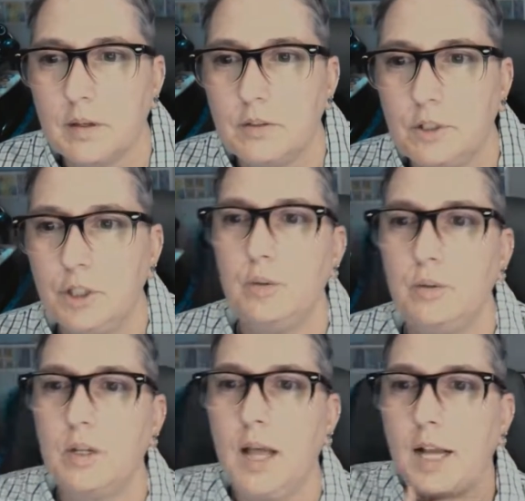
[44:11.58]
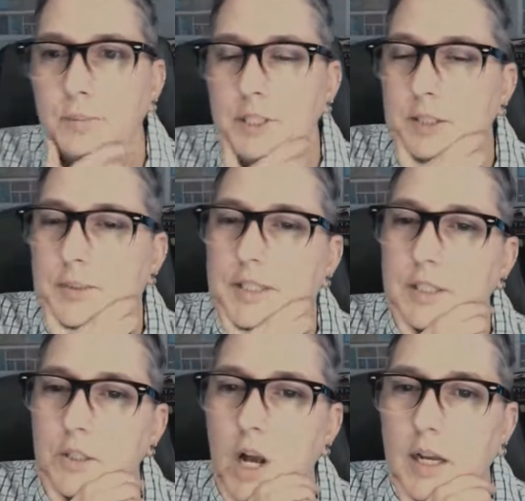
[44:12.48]
Do class participants need
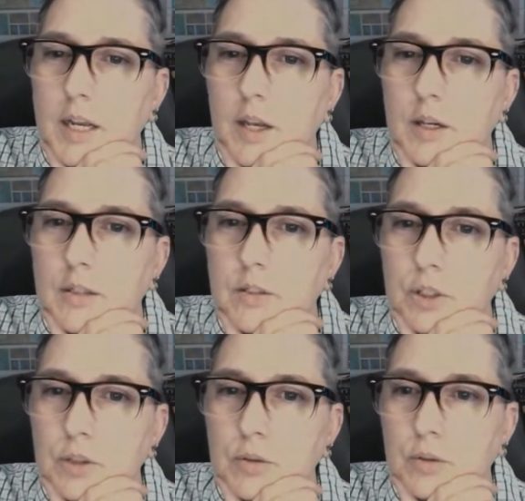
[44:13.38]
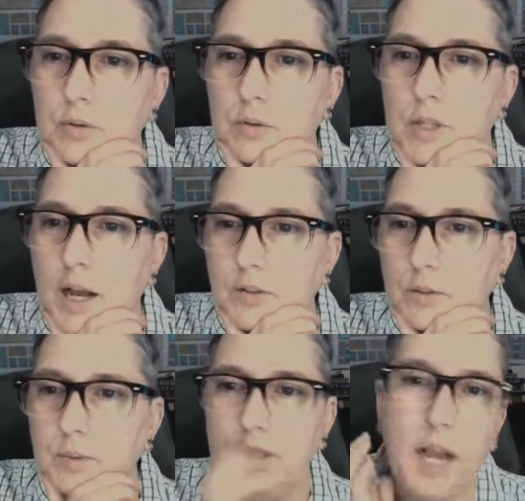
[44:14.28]
to log in to use Google
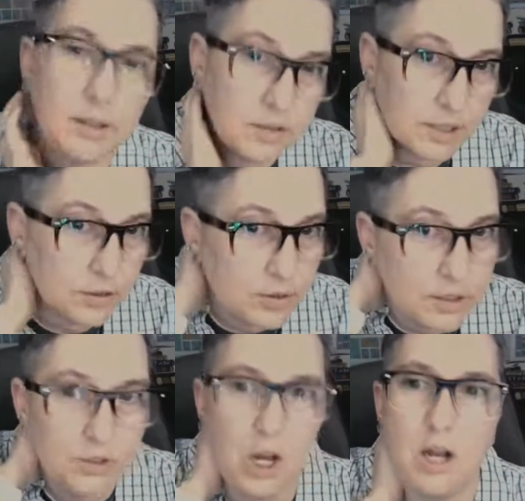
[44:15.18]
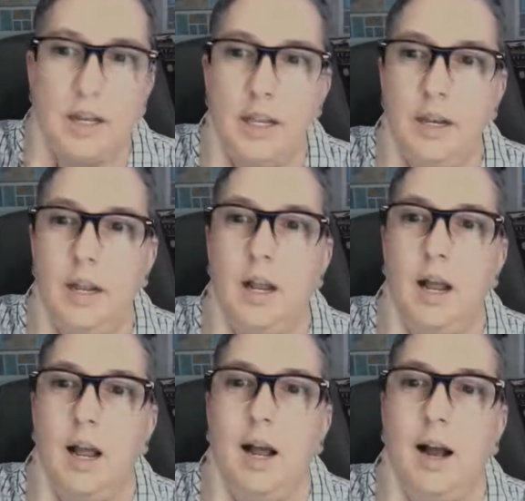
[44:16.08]
Classrooms? Yes, they do need to log in
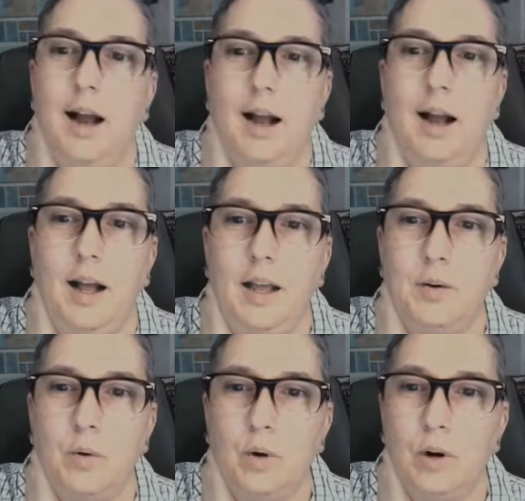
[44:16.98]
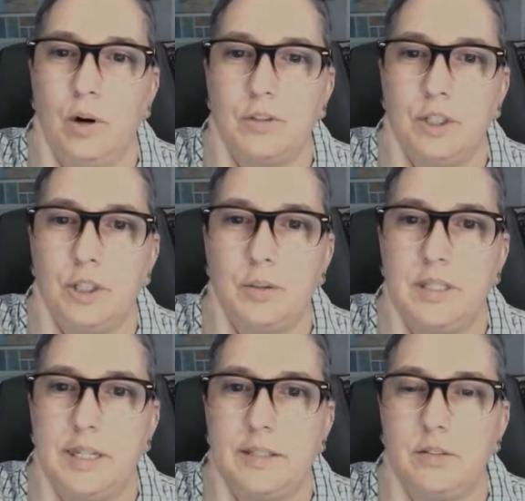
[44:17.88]
order to
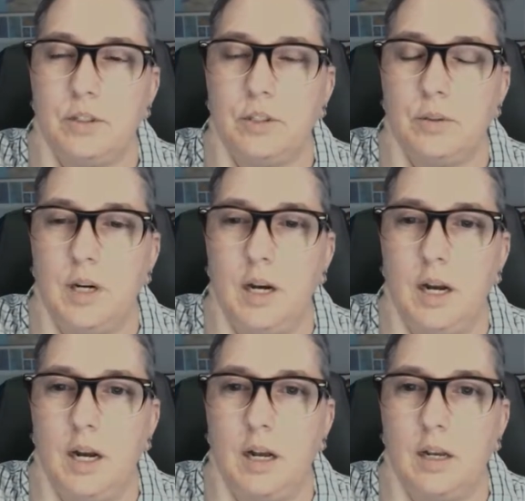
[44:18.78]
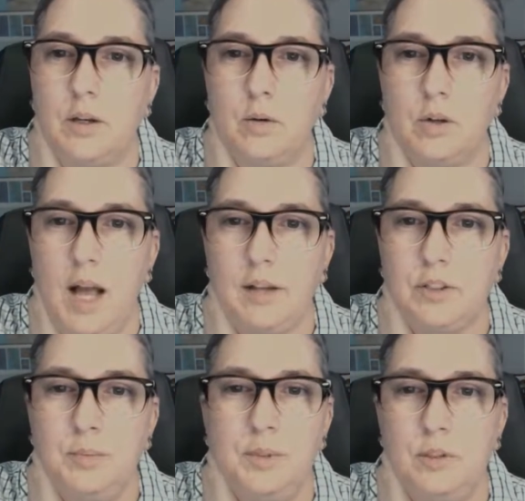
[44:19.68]
get to Google
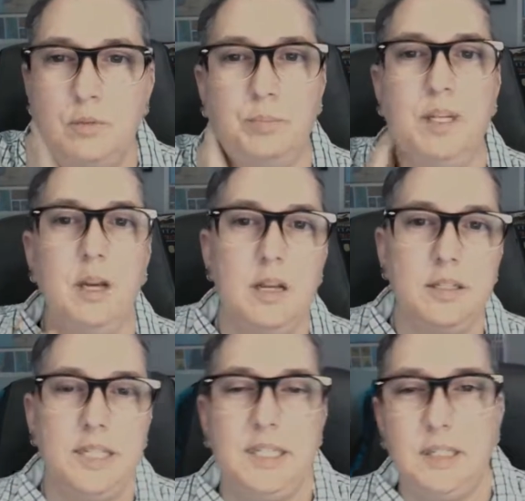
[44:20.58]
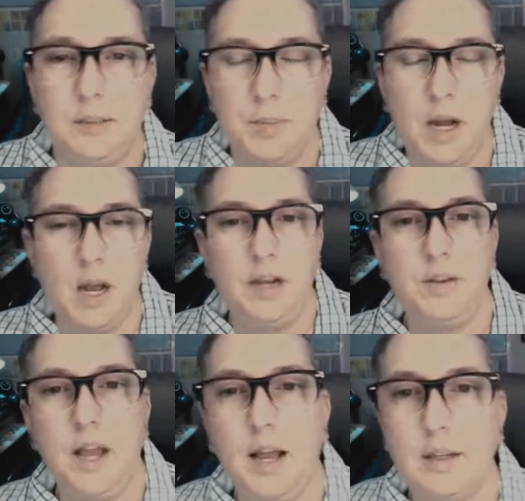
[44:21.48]
Classroom, because it is
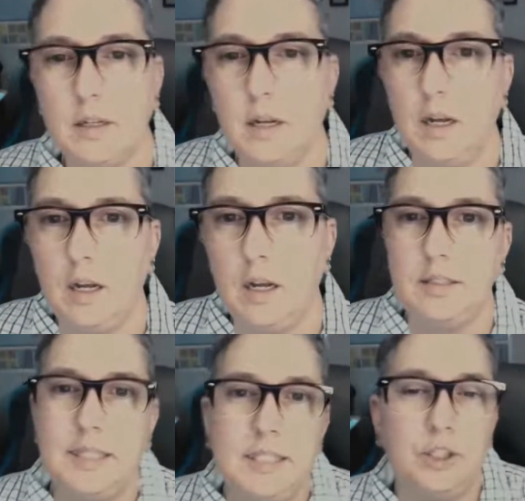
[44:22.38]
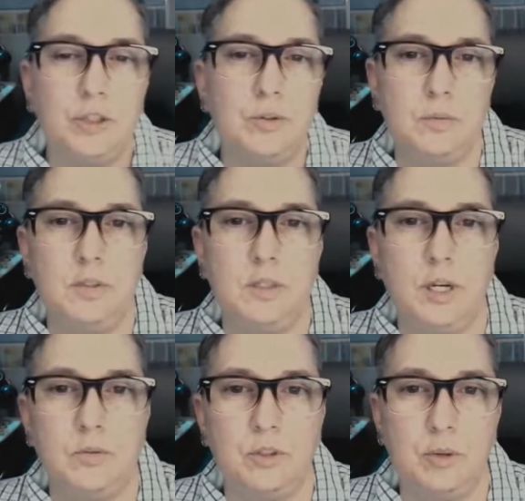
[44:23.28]
behind that edu
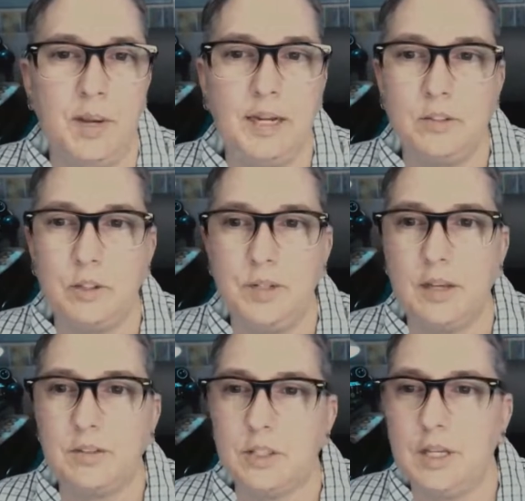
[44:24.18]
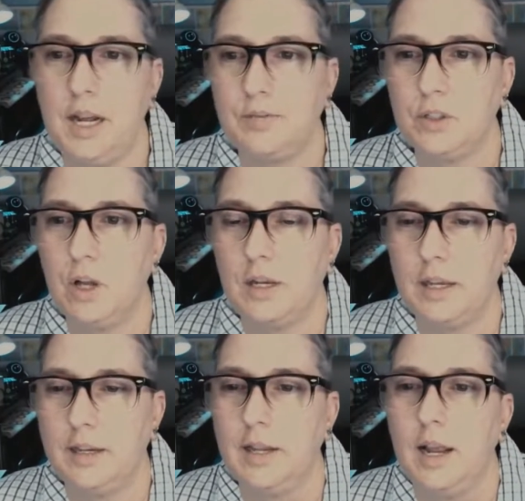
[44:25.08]
domain. So yes, they're going to have to log in.